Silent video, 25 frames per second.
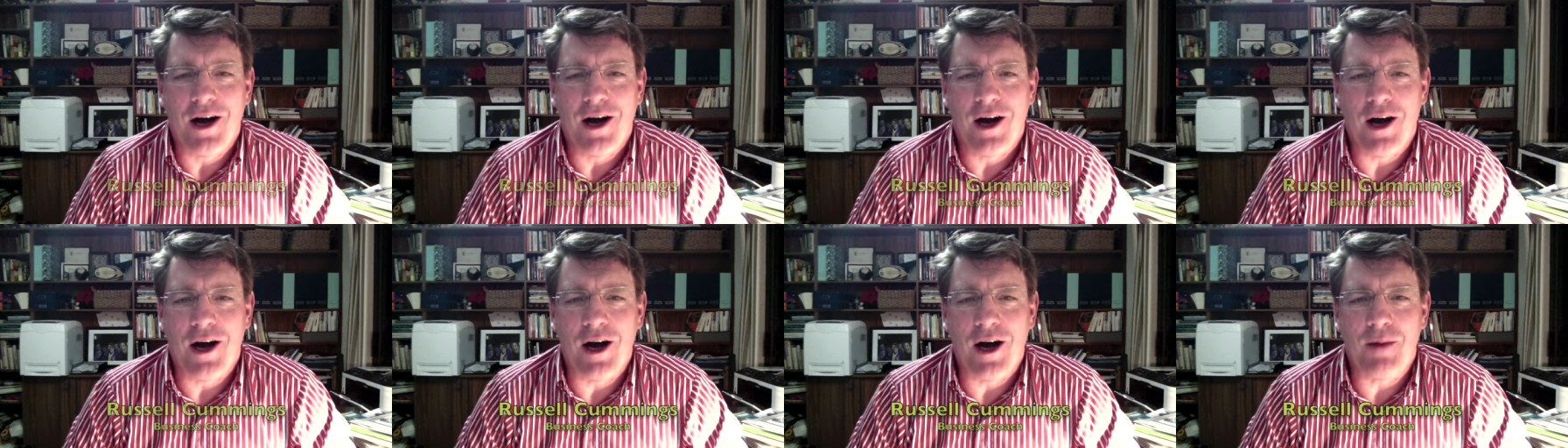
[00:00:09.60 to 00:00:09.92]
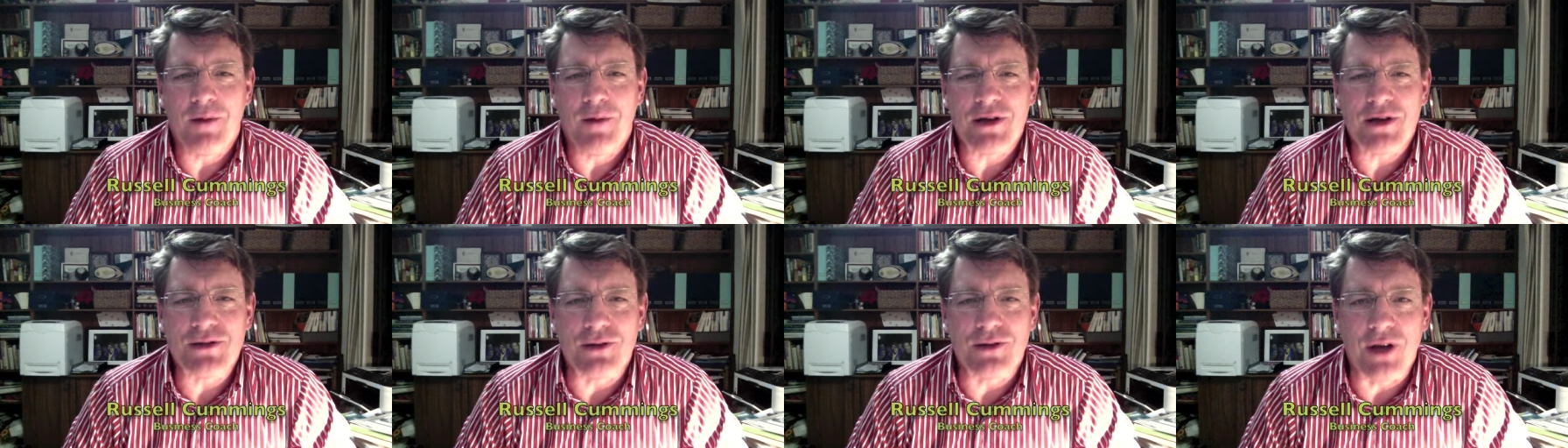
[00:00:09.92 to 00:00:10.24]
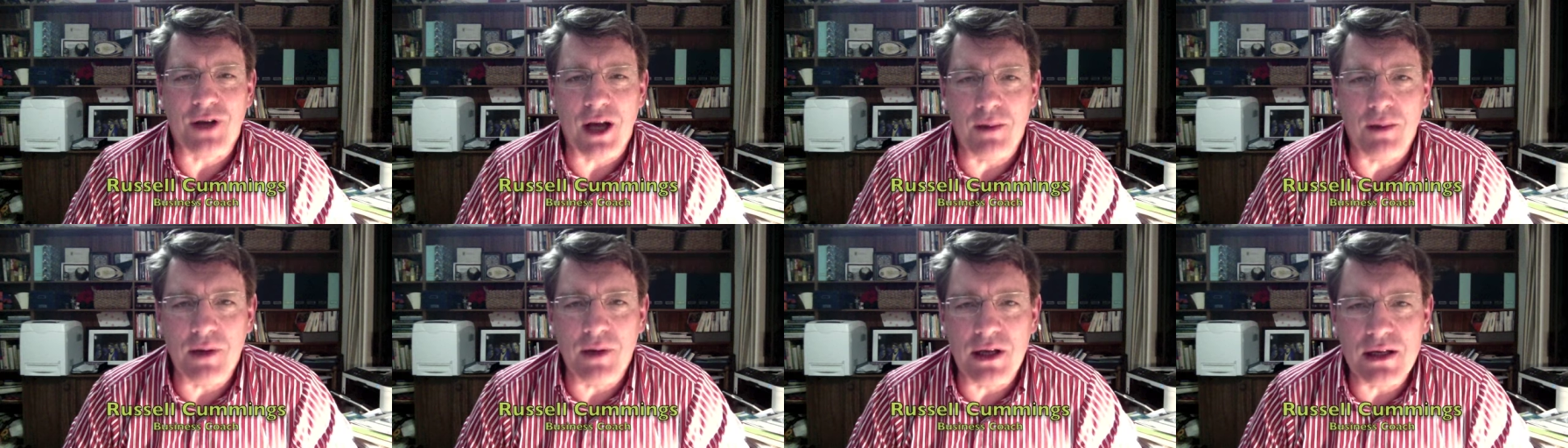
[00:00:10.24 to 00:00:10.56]
Hi, I'm Russell
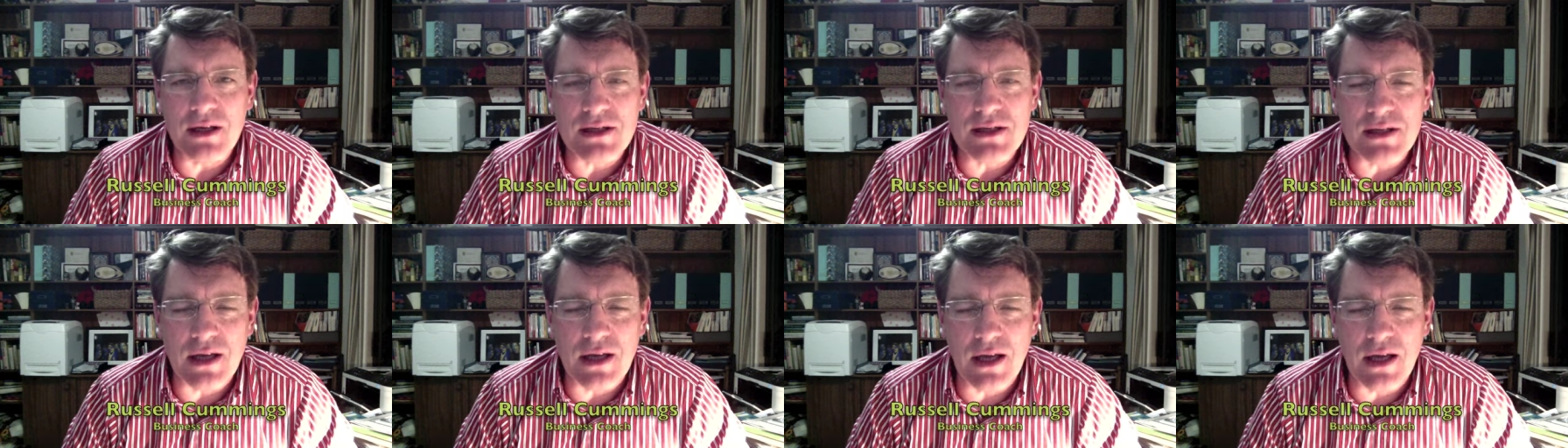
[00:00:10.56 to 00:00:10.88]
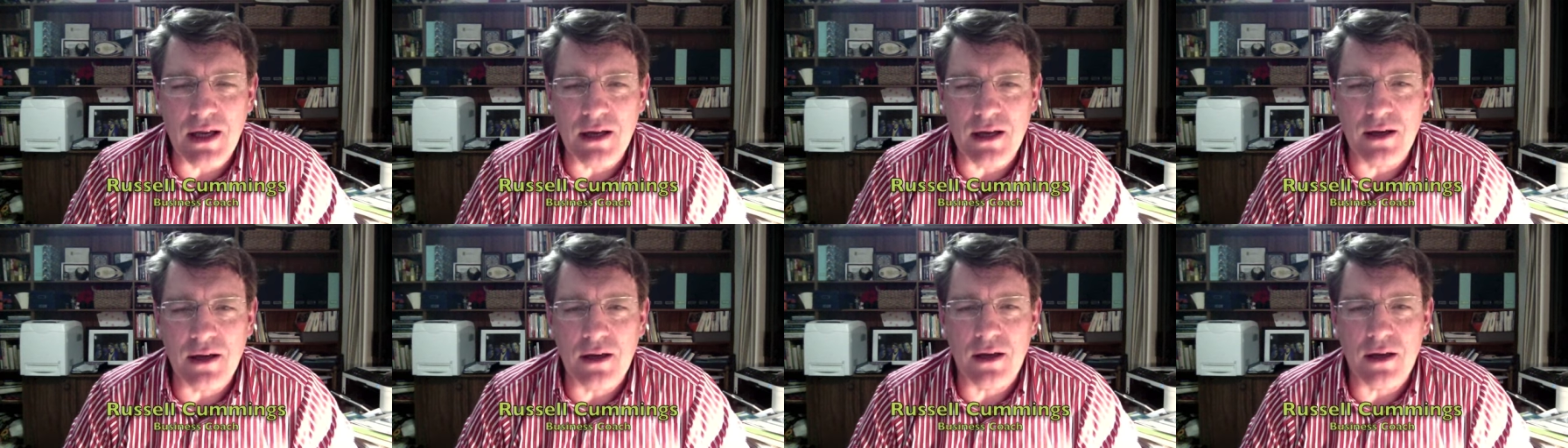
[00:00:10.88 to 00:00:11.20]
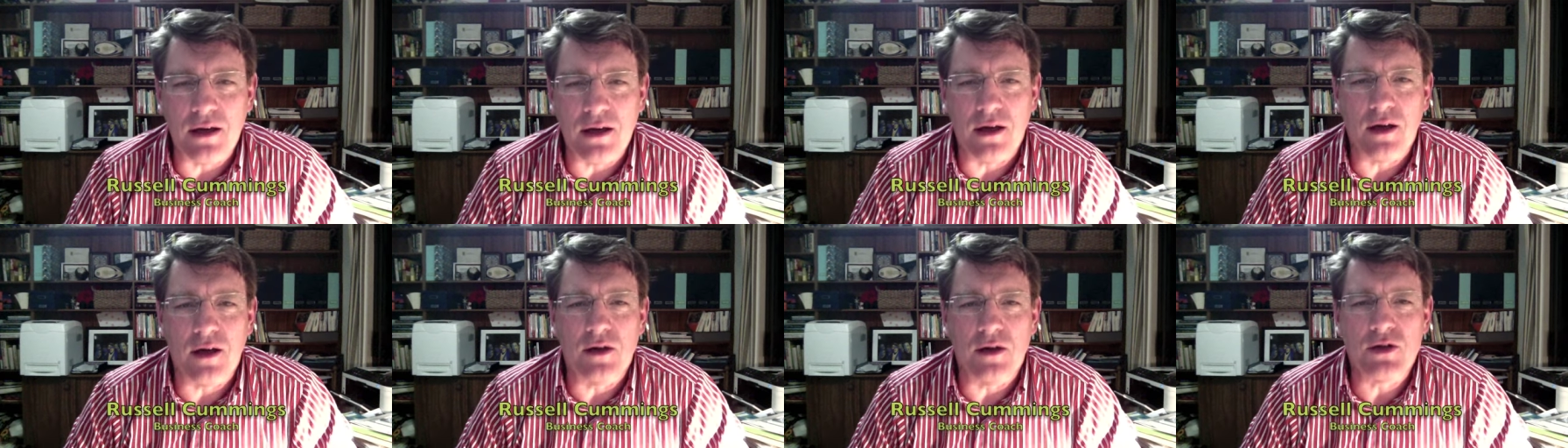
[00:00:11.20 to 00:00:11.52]
Cummings, and
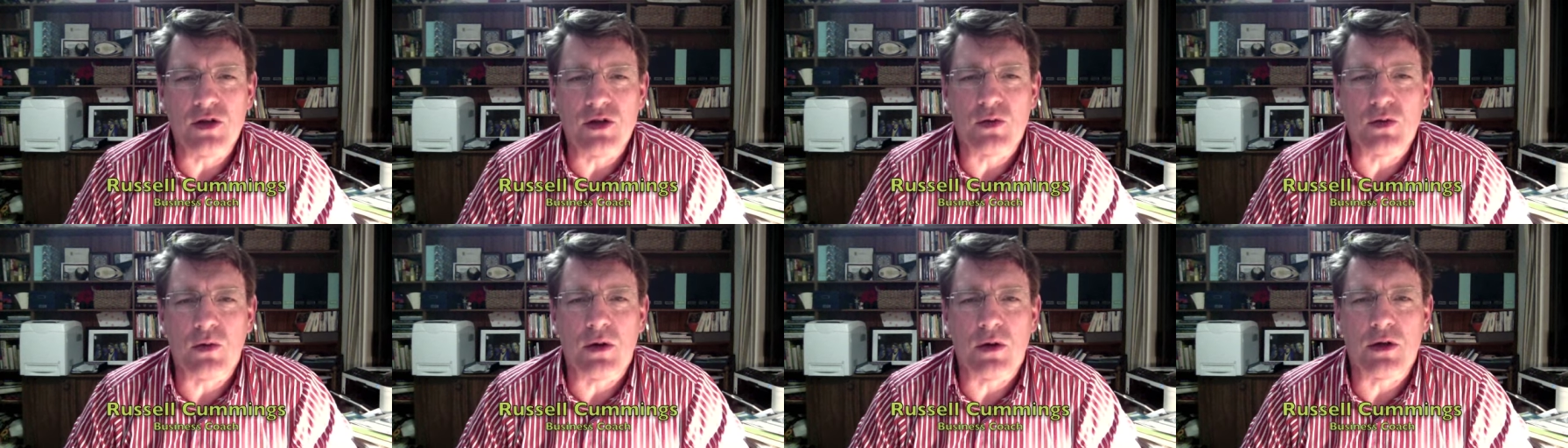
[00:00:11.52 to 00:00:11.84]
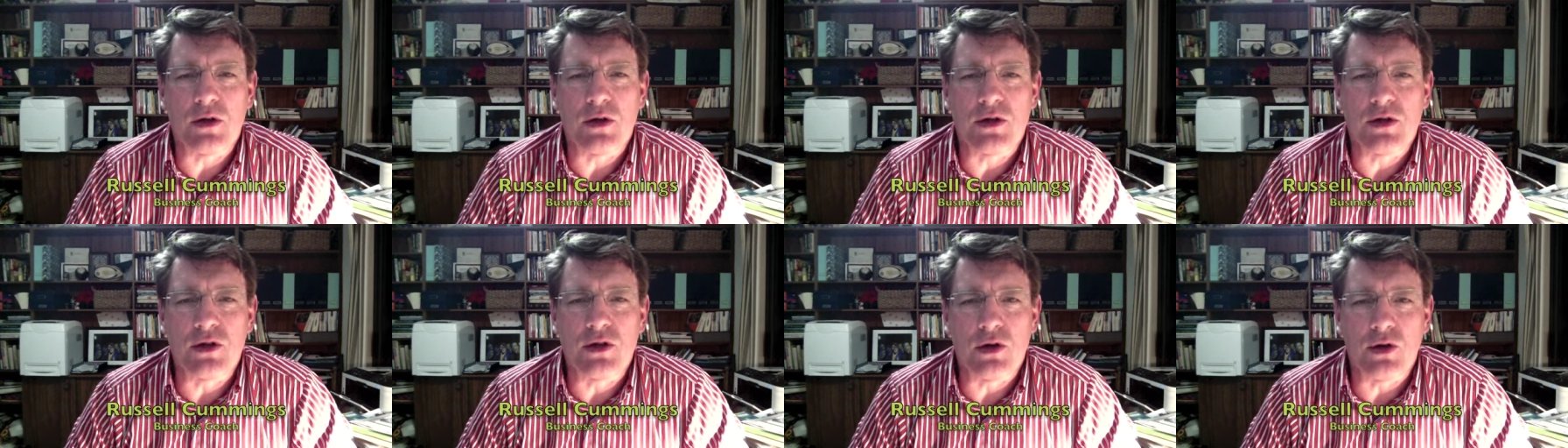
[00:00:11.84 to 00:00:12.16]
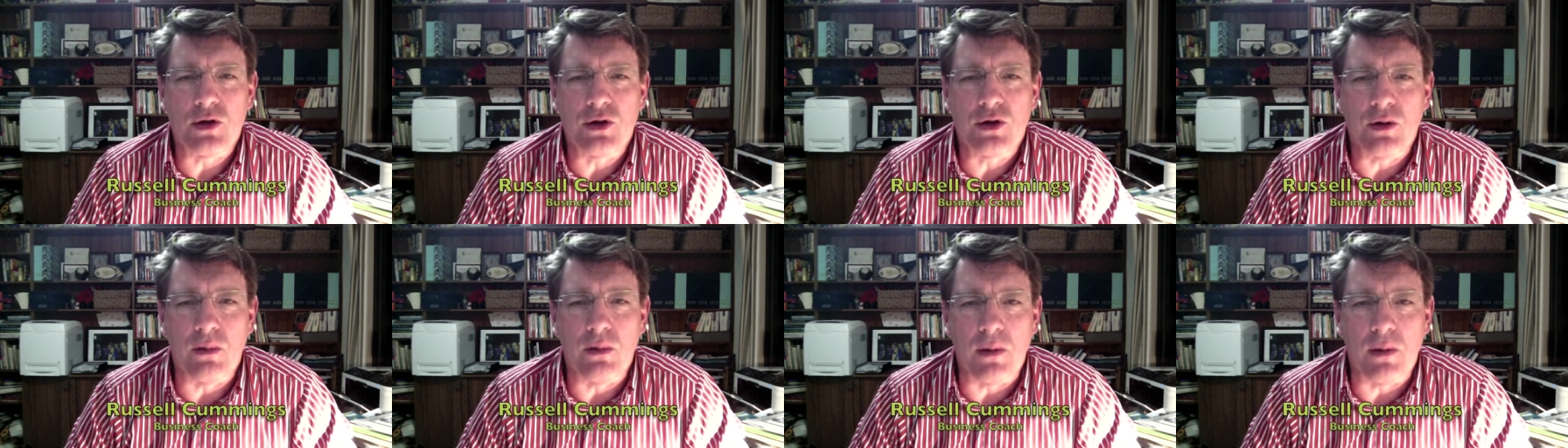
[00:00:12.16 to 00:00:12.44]
just wanted to talk to you